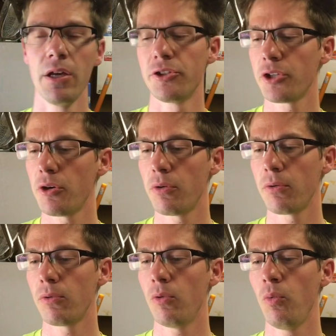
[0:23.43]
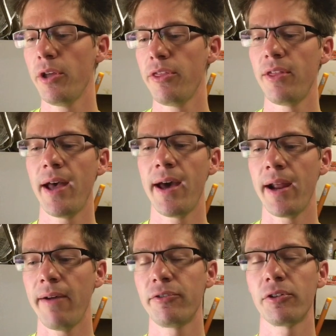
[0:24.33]
So with that,
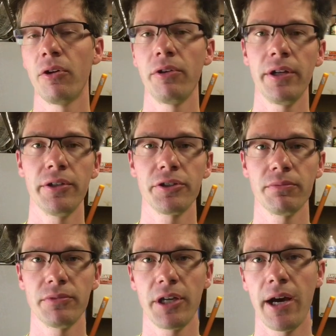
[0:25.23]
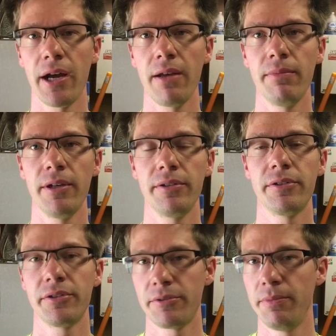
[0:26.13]
after owning it some time,
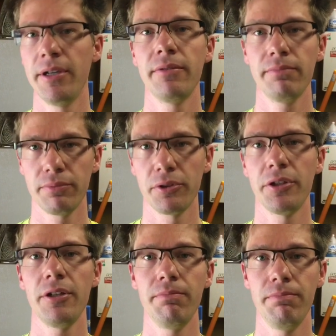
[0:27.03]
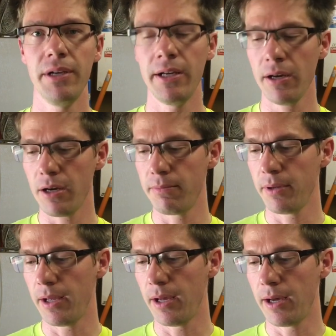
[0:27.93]
it's been pretty beat up.
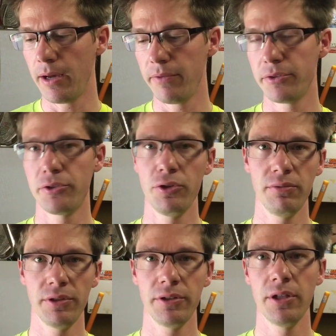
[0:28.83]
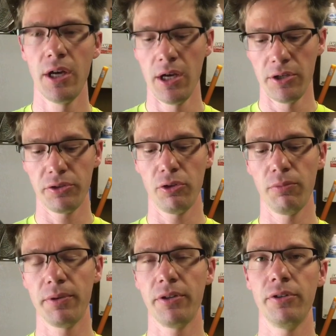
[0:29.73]
The Suba is a
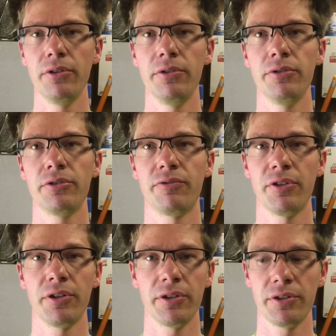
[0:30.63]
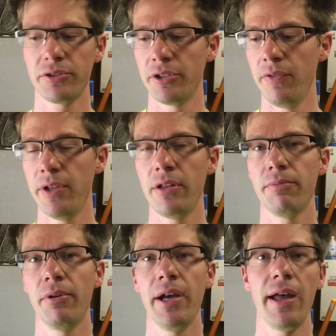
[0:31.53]
little bit loose first, and then
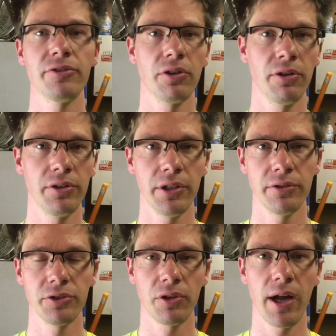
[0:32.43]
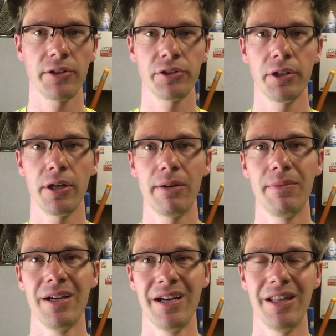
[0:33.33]
the blade started getting scratched
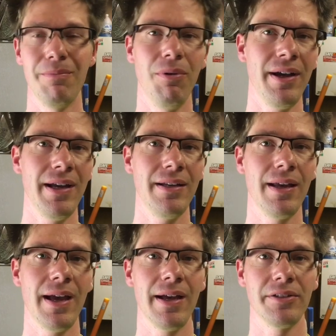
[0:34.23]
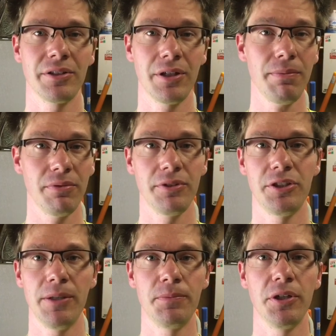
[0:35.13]
up. The blade has a couple of
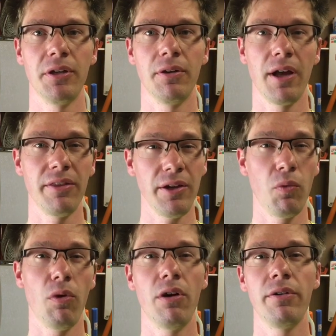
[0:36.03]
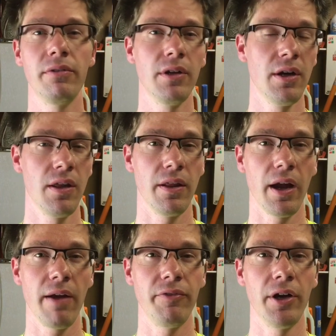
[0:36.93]
chips in it. I think one that
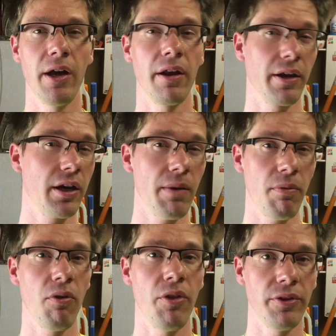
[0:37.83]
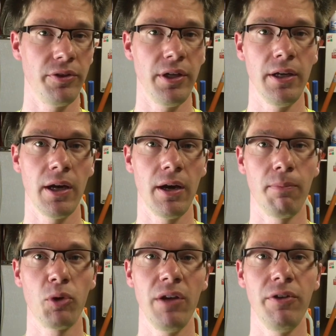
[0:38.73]
I've done and a couple that
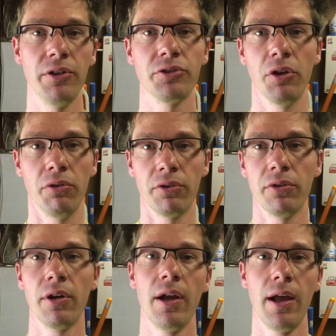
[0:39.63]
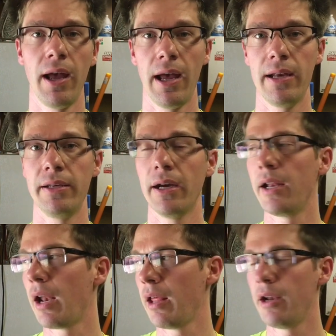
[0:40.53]
the previous owner had
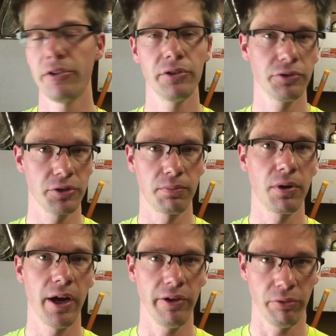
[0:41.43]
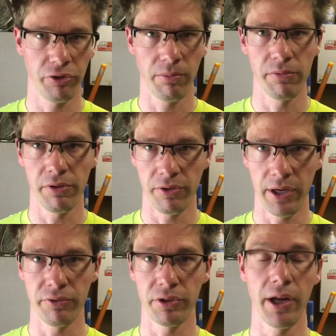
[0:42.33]
done, and it's no surprise with some of the
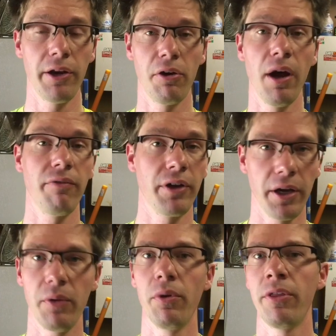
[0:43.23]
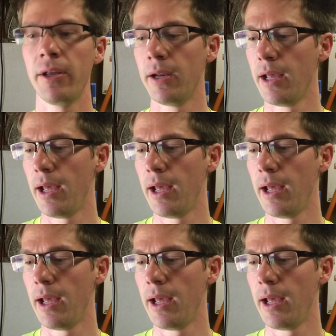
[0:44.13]
things that I know I've cut with it.